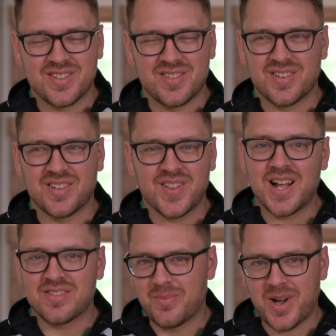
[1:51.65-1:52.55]
This is a
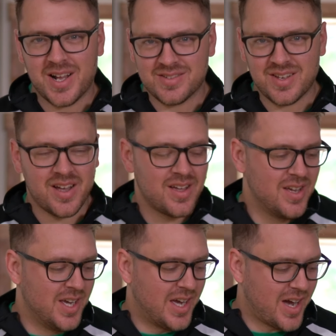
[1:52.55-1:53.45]
lots of matzo
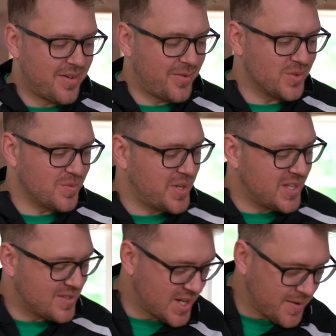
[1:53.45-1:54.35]
frozen
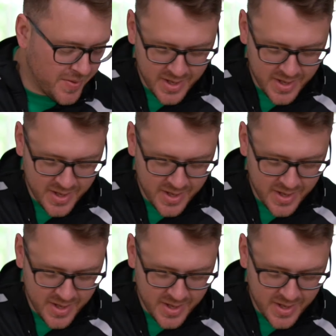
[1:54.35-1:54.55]
pizza.